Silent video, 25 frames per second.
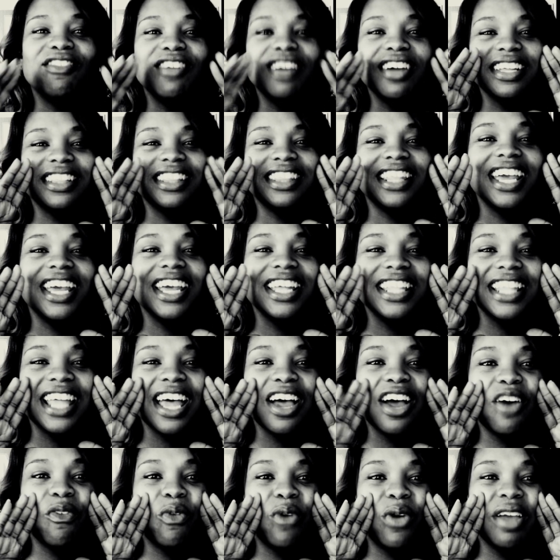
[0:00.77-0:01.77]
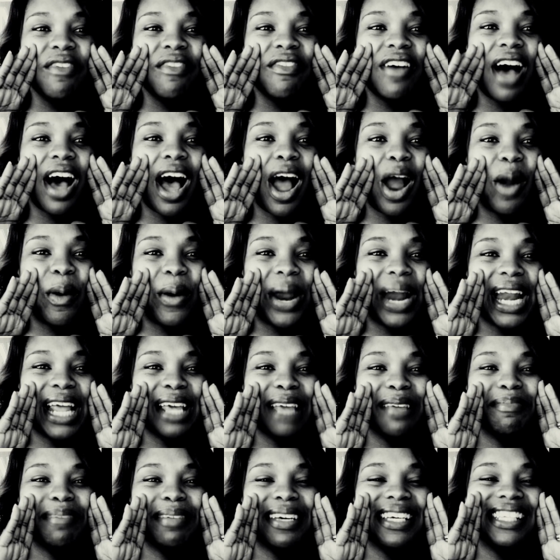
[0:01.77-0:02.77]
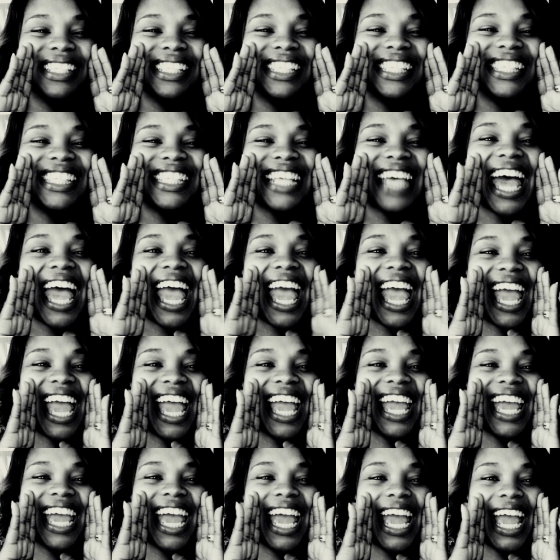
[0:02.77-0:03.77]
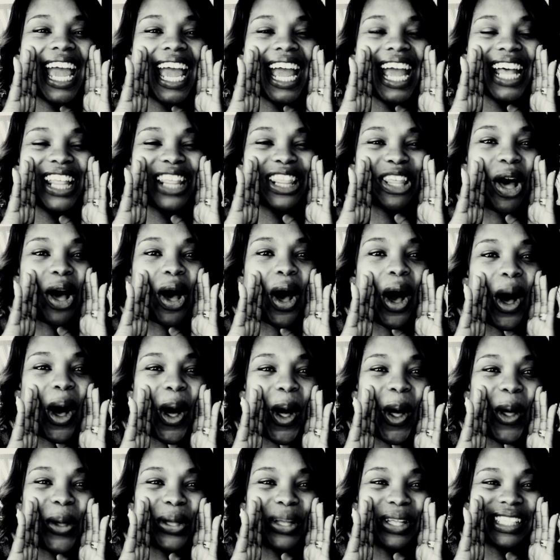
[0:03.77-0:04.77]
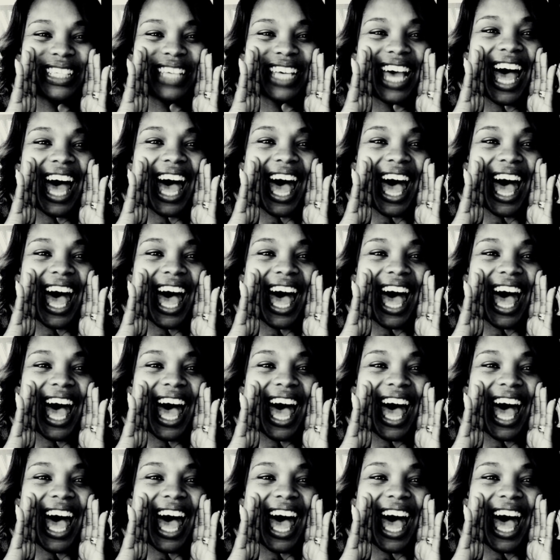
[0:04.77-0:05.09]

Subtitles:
everything that we've already been saying the whole